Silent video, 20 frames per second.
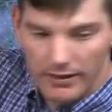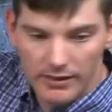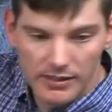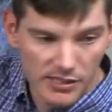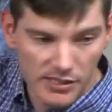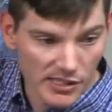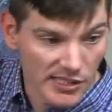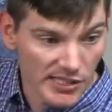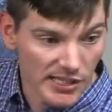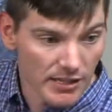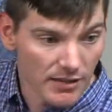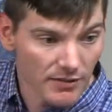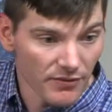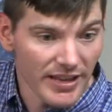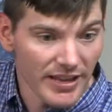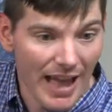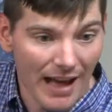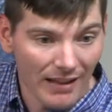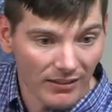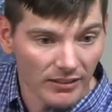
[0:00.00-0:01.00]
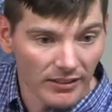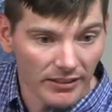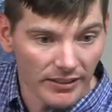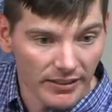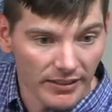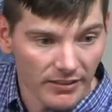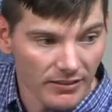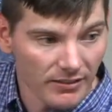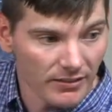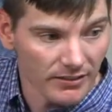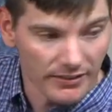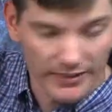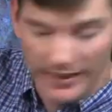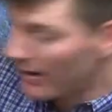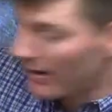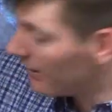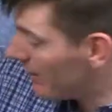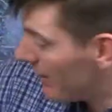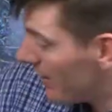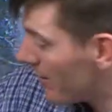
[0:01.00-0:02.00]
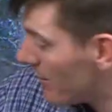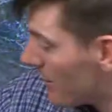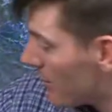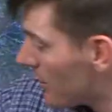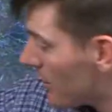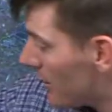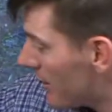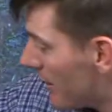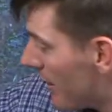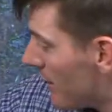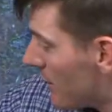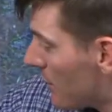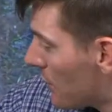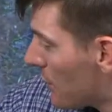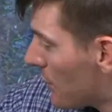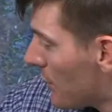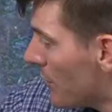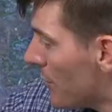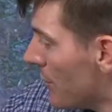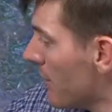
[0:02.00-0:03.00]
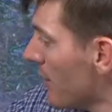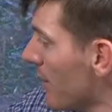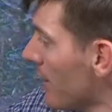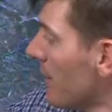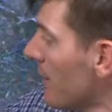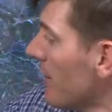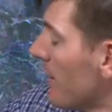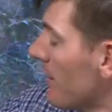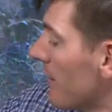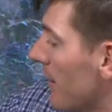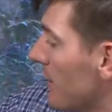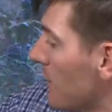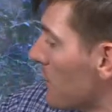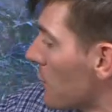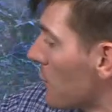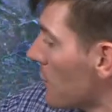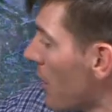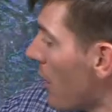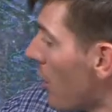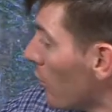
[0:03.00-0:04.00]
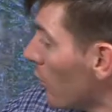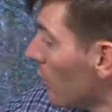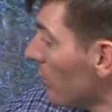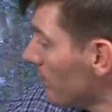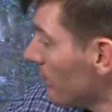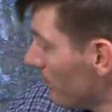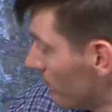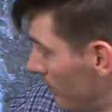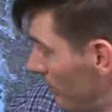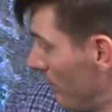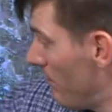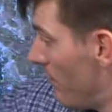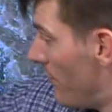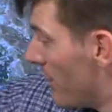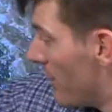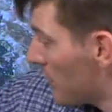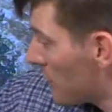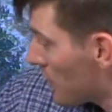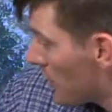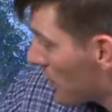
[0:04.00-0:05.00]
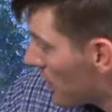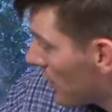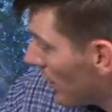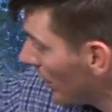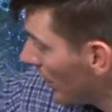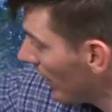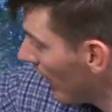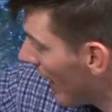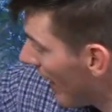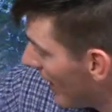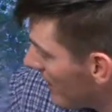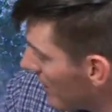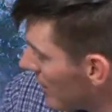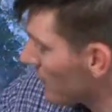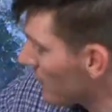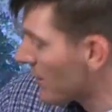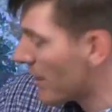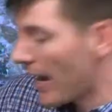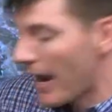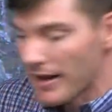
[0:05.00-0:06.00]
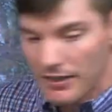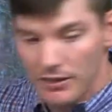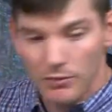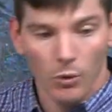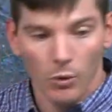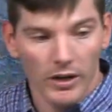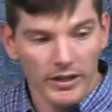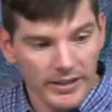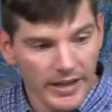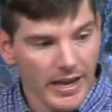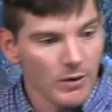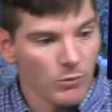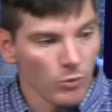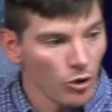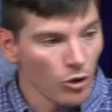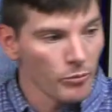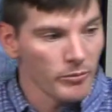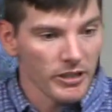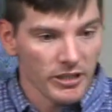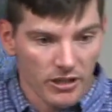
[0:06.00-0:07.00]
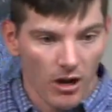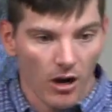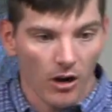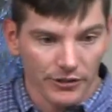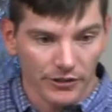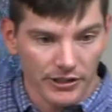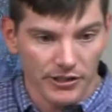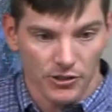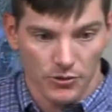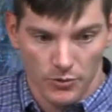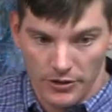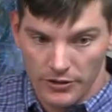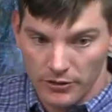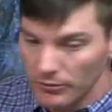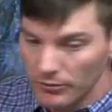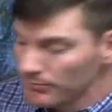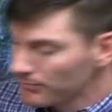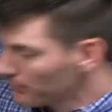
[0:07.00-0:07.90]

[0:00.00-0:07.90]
is the Sea of Galilee. Down here is the Dead Sea. And so this is the land of Canaan. One day will be called Israel.